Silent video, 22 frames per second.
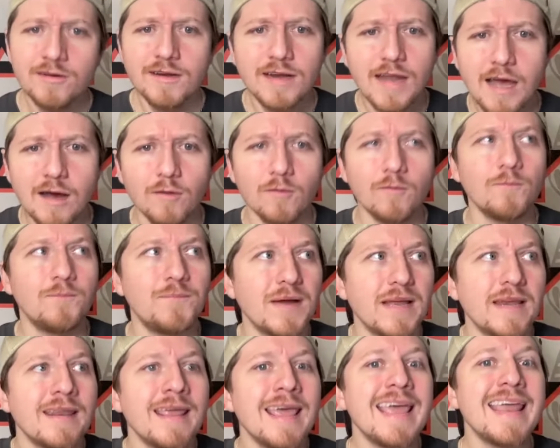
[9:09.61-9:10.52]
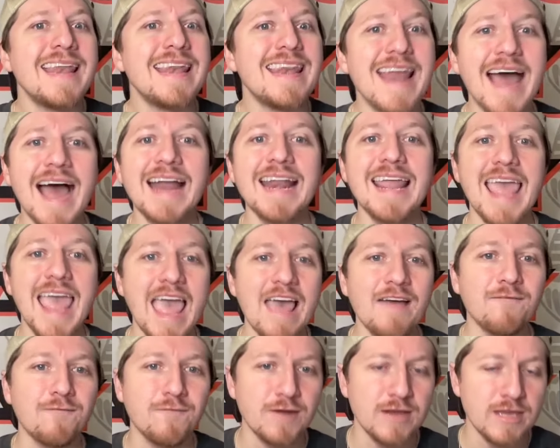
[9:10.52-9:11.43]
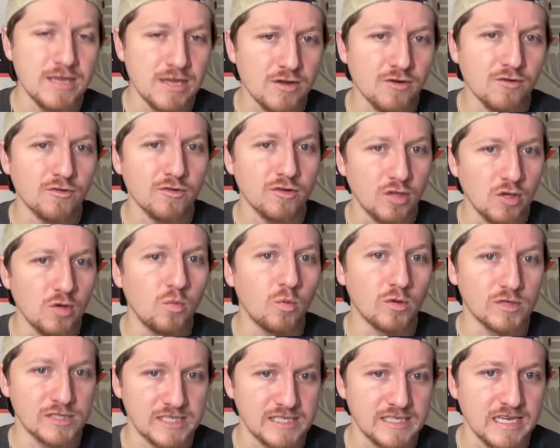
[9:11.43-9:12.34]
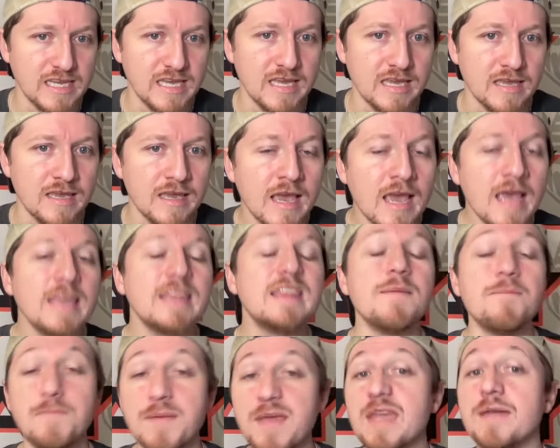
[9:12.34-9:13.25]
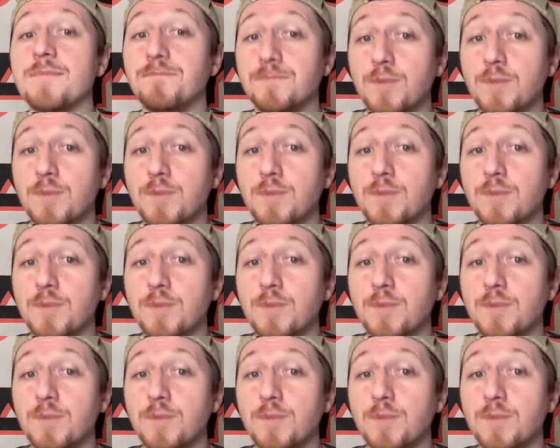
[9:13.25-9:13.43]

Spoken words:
No, but not every year you will see the big,